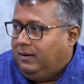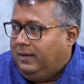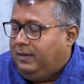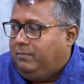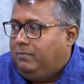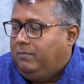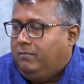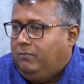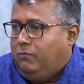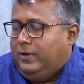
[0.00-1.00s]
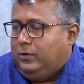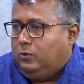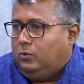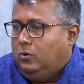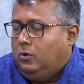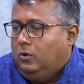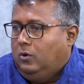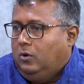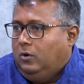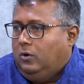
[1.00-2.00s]
I went to
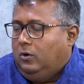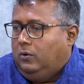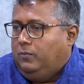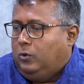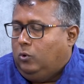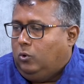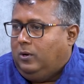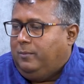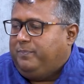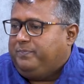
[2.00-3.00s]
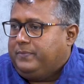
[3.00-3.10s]
the Gurukulam.